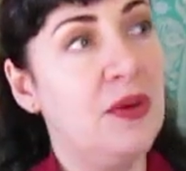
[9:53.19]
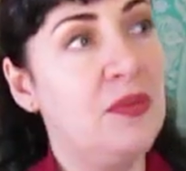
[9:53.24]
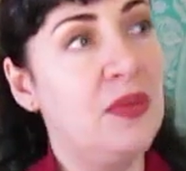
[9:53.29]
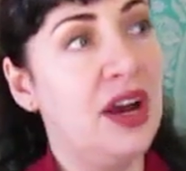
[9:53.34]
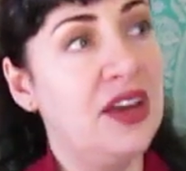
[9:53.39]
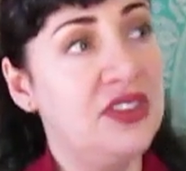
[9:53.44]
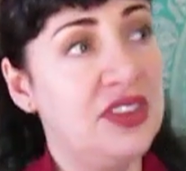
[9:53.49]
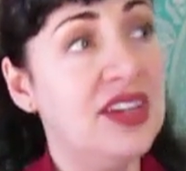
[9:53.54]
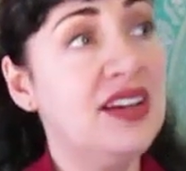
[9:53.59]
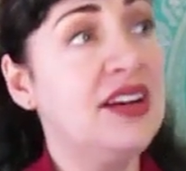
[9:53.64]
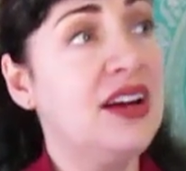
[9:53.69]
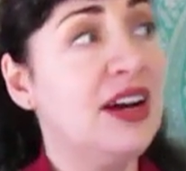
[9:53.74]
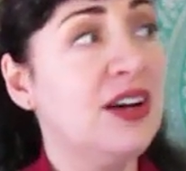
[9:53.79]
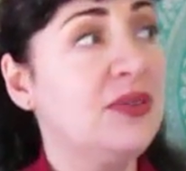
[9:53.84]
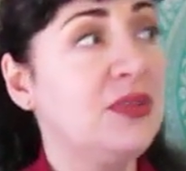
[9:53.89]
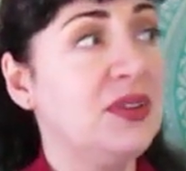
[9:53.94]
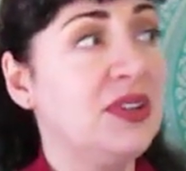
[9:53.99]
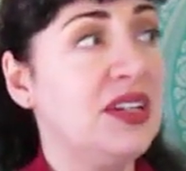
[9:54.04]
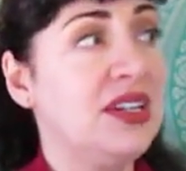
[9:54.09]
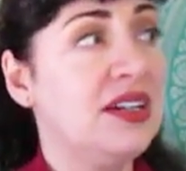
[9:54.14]
I think
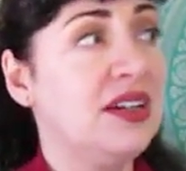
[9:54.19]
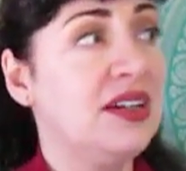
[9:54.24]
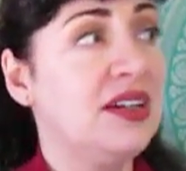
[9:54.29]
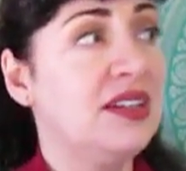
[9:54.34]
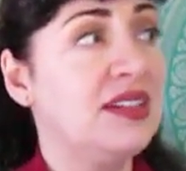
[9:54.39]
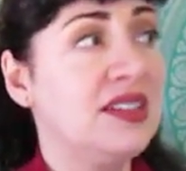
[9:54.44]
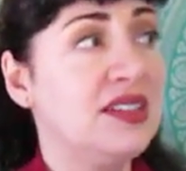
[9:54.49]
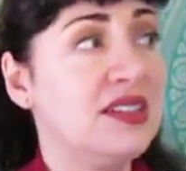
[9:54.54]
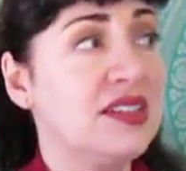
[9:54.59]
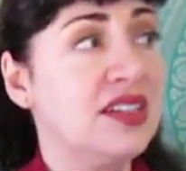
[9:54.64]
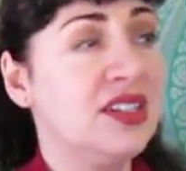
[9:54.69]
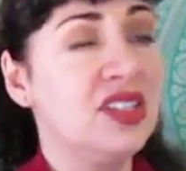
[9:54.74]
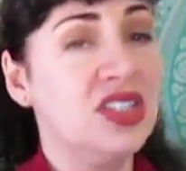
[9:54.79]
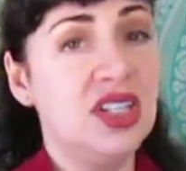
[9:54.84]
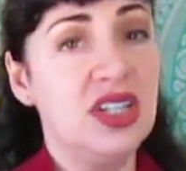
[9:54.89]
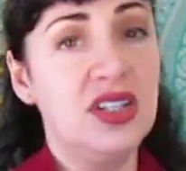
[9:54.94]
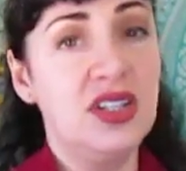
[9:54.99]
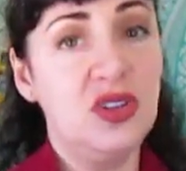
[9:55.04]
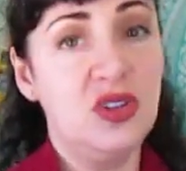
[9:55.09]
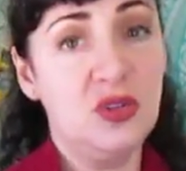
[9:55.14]
Aquilina
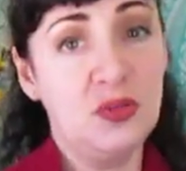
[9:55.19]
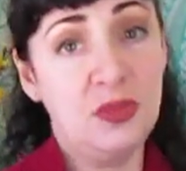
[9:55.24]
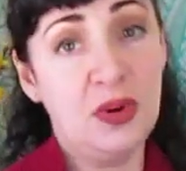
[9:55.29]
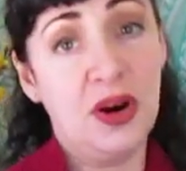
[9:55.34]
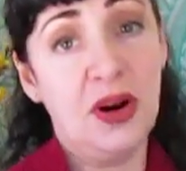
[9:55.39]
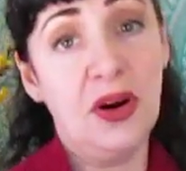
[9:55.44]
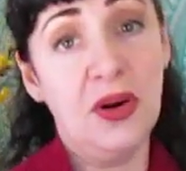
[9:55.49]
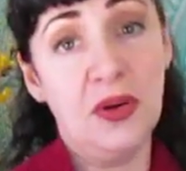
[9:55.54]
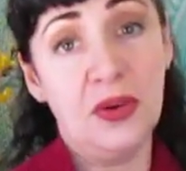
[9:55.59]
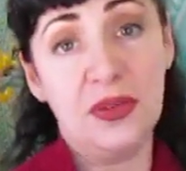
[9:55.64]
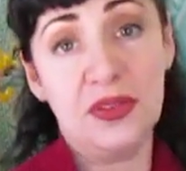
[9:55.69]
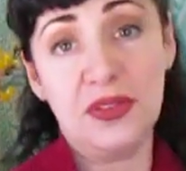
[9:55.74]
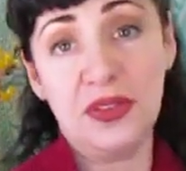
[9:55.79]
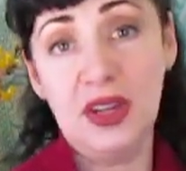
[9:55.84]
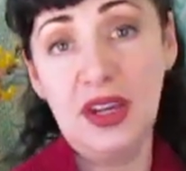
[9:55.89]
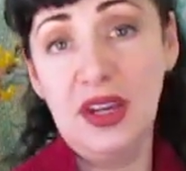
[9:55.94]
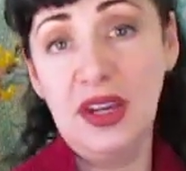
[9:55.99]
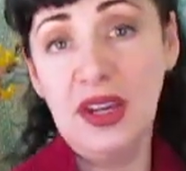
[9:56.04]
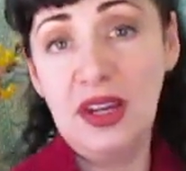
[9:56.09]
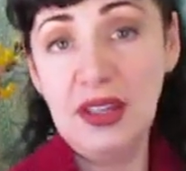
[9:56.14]
discontinued both
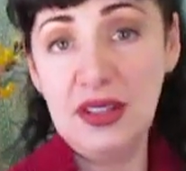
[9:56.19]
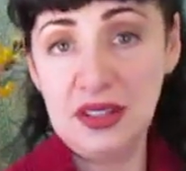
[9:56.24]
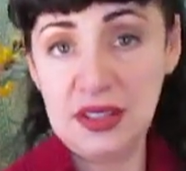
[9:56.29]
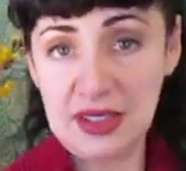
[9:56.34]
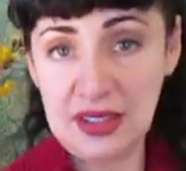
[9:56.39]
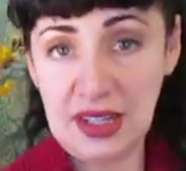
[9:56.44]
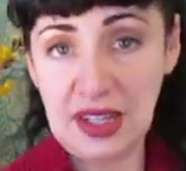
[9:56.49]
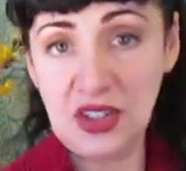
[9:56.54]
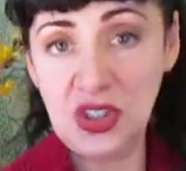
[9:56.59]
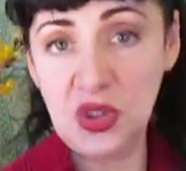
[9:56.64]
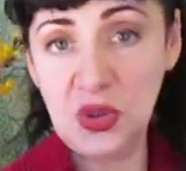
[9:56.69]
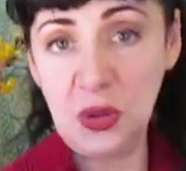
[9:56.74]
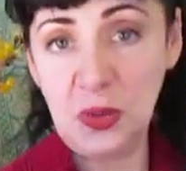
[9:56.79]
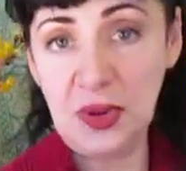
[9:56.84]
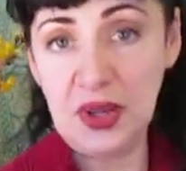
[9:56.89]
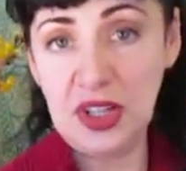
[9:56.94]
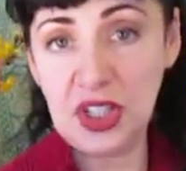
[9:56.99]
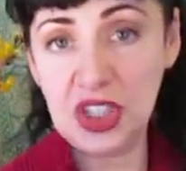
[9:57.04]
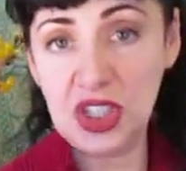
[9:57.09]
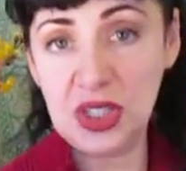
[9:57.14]
Sensual
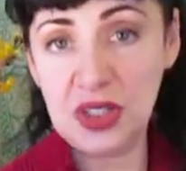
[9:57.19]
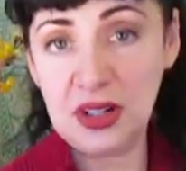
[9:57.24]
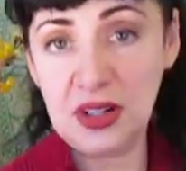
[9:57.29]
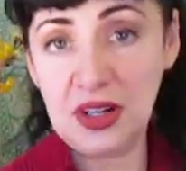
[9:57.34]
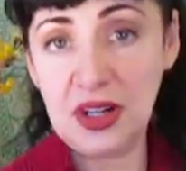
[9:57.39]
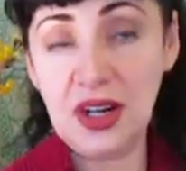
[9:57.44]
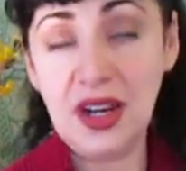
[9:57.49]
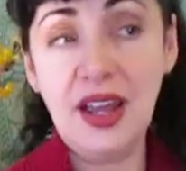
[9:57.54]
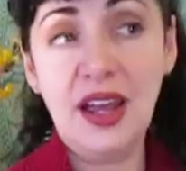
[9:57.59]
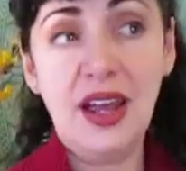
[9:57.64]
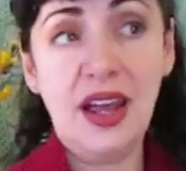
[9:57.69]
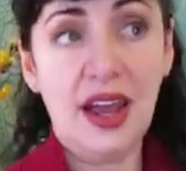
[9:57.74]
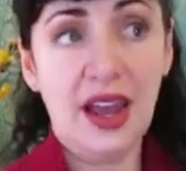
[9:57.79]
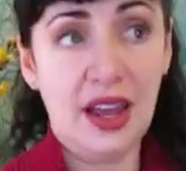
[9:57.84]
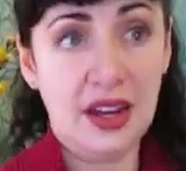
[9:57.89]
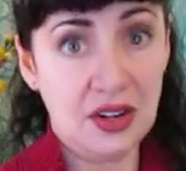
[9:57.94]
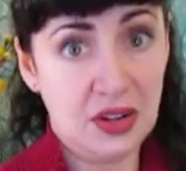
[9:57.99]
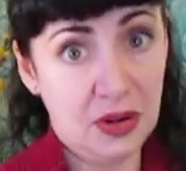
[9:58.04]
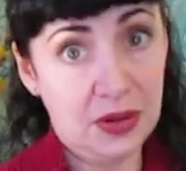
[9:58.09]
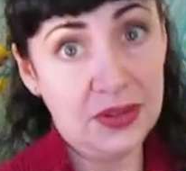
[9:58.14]
Pink Sugar
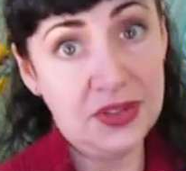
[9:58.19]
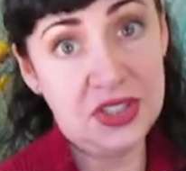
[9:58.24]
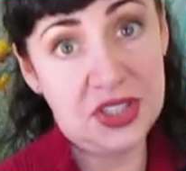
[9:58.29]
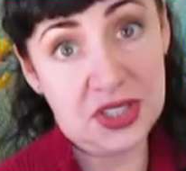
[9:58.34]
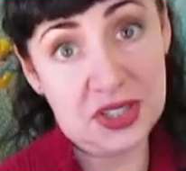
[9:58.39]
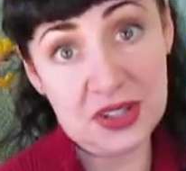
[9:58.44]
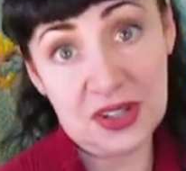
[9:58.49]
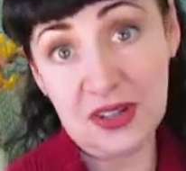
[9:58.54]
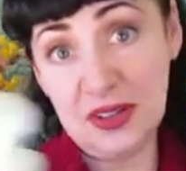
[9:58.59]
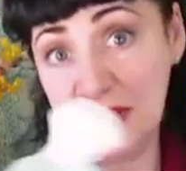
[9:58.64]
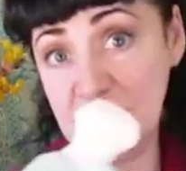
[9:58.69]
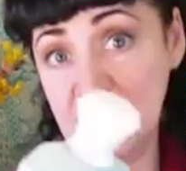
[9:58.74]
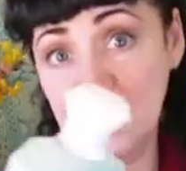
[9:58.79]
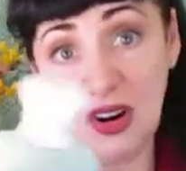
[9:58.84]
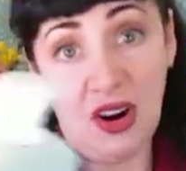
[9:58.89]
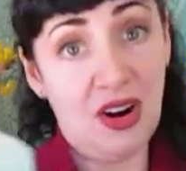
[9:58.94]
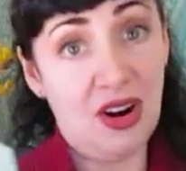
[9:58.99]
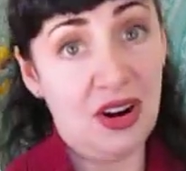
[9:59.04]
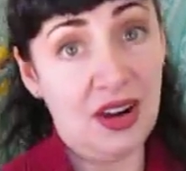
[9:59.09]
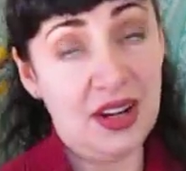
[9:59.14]
and gold sugar. They're
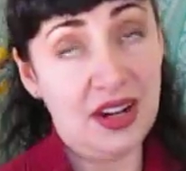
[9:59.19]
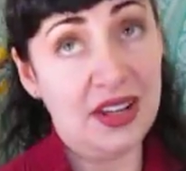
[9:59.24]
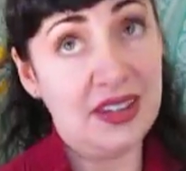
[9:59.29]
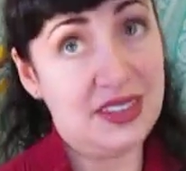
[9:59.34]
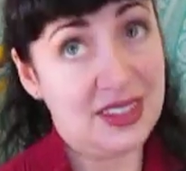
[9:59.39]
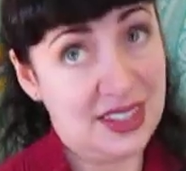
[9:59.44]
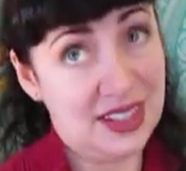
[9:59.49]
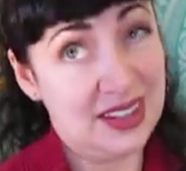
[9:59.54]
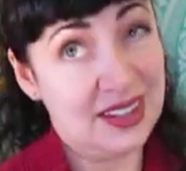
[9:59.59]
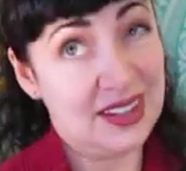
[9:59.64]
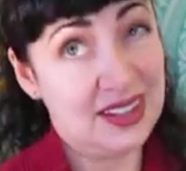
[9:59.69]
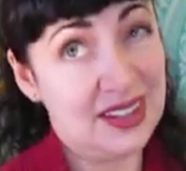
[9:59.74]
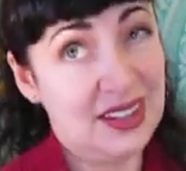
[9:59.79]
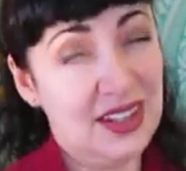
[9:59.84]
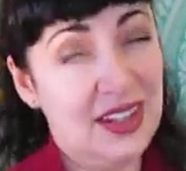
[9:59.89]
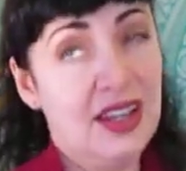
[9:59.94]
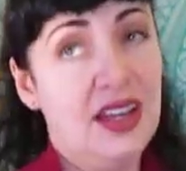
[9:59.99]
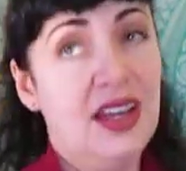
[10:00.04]
gone, I think.